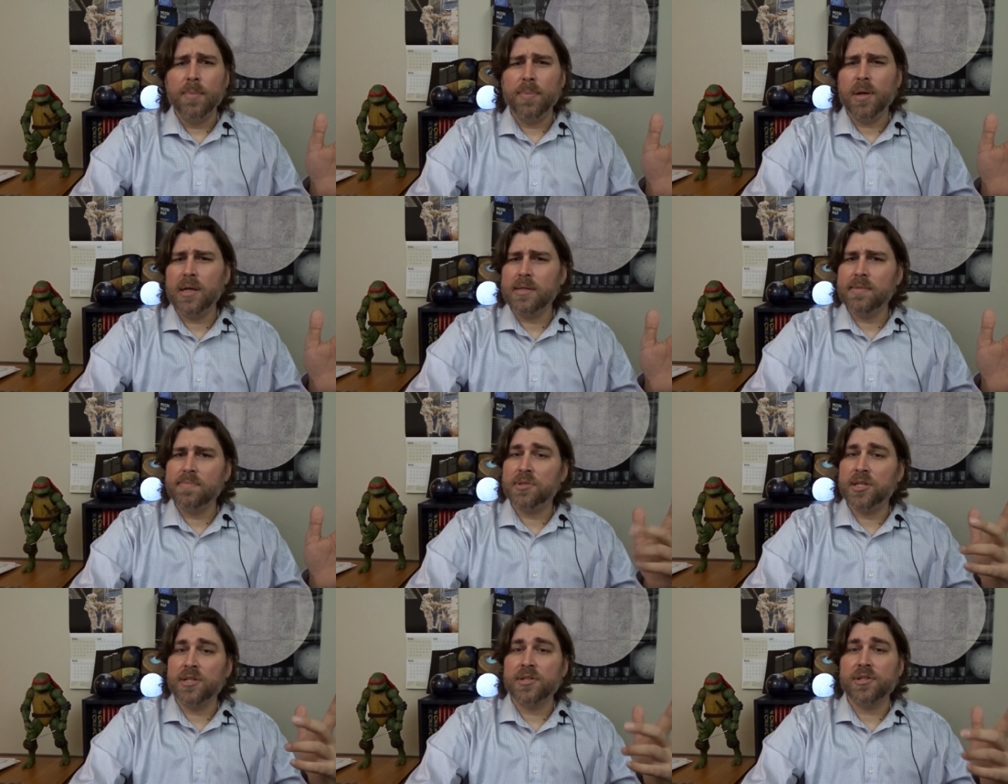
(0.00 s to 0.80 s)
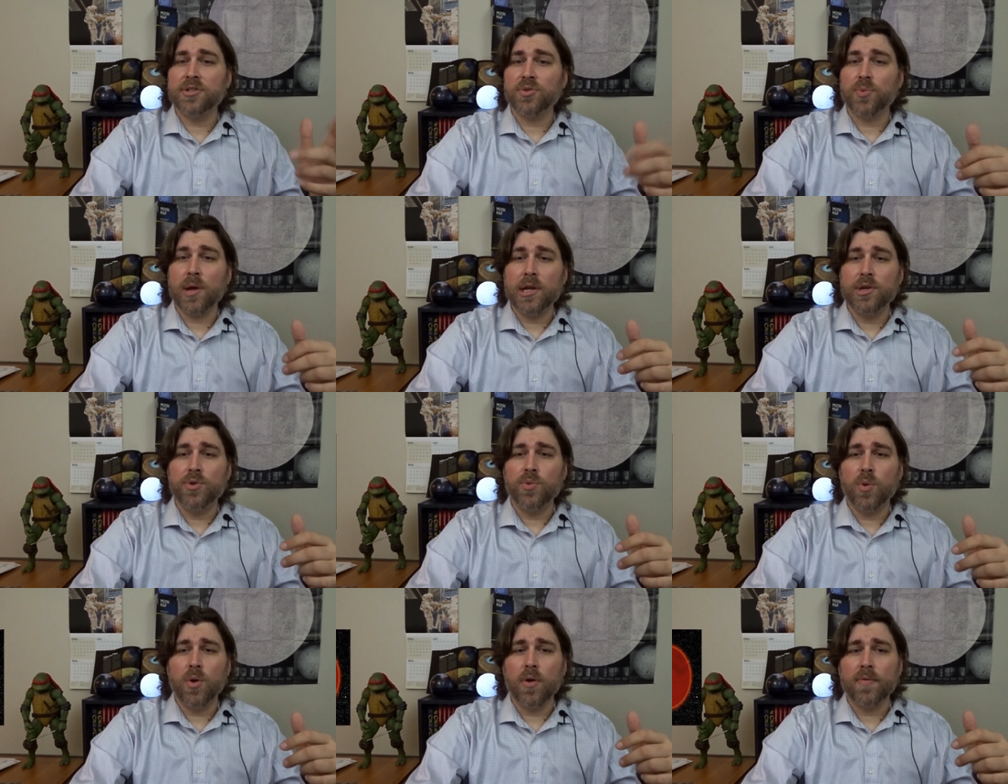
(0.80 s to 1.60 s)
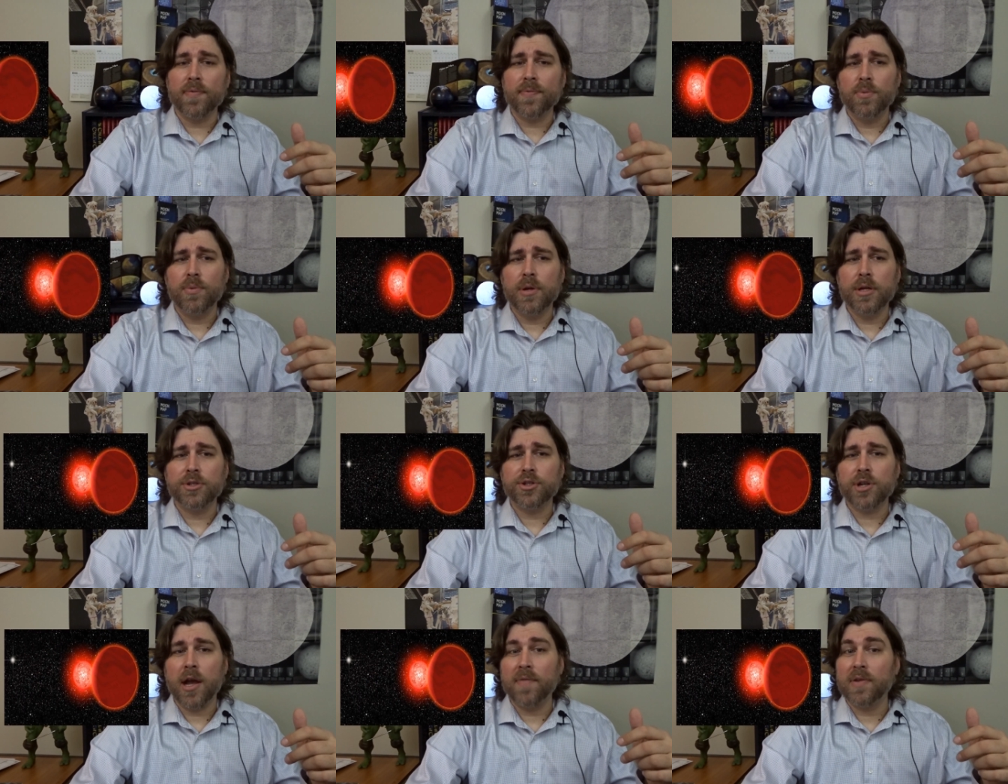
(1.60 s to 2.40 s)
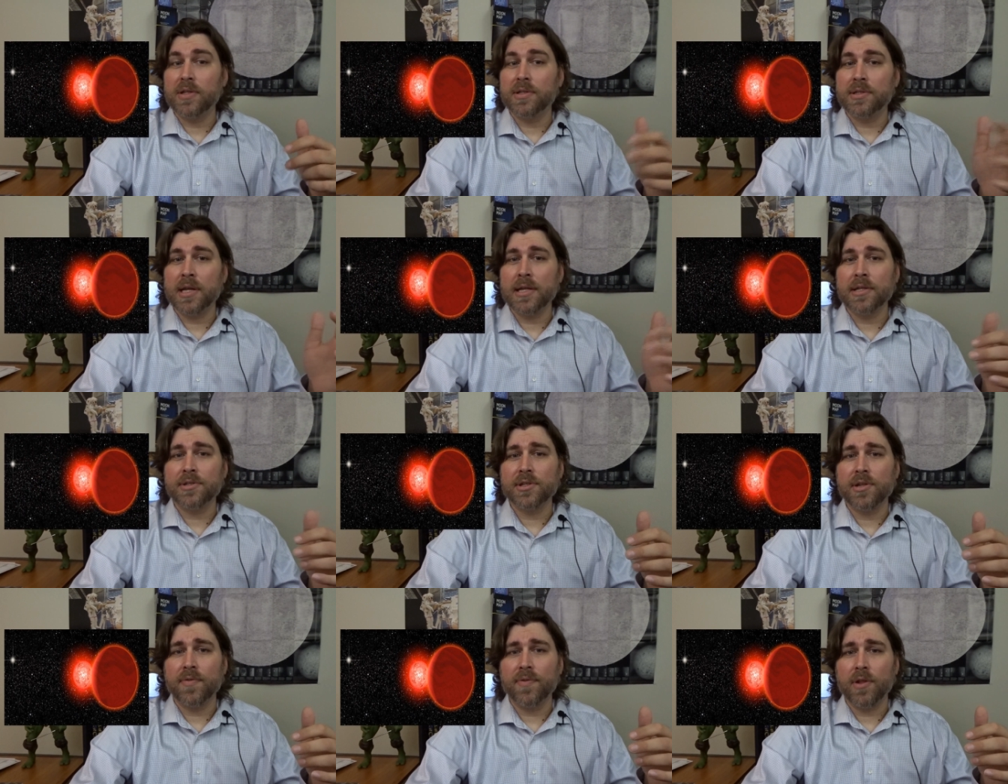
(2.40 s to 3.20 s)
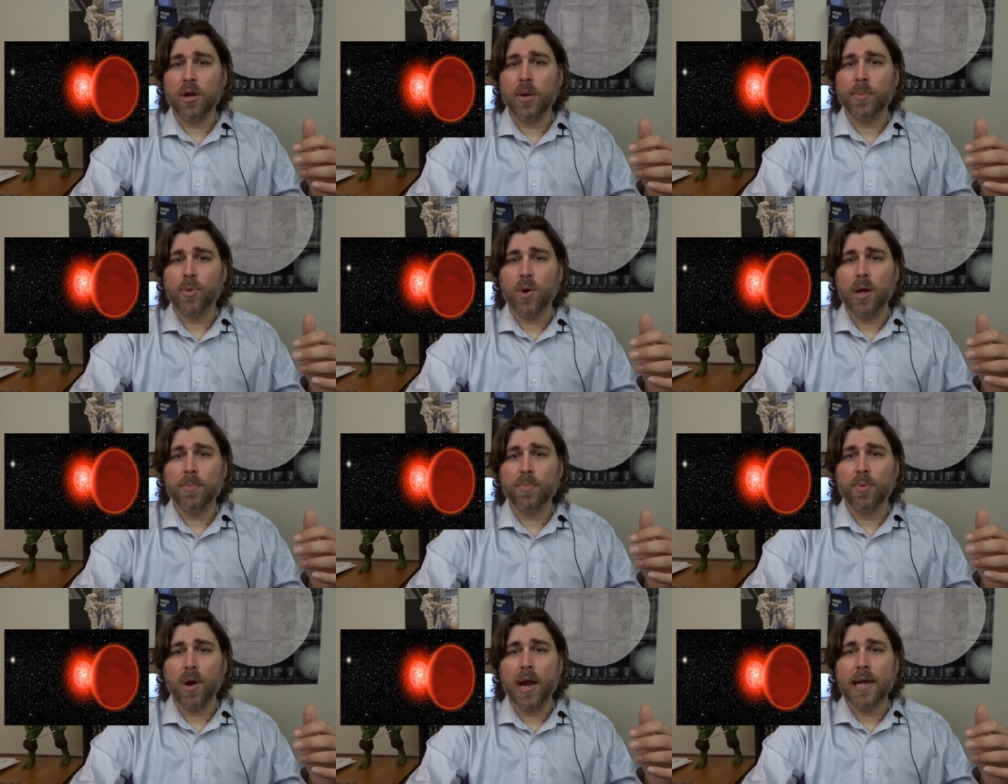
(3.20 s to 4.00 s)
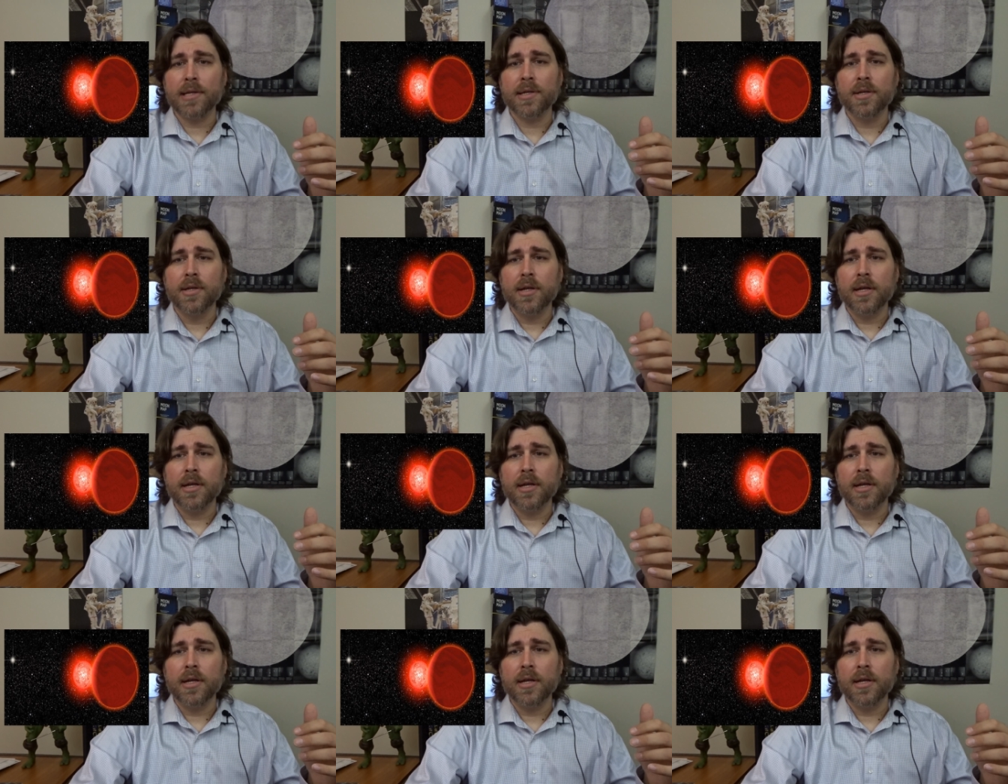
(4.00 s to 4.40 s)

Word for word: But since it's a red dwarf, which have a tendency to flare up quite bright,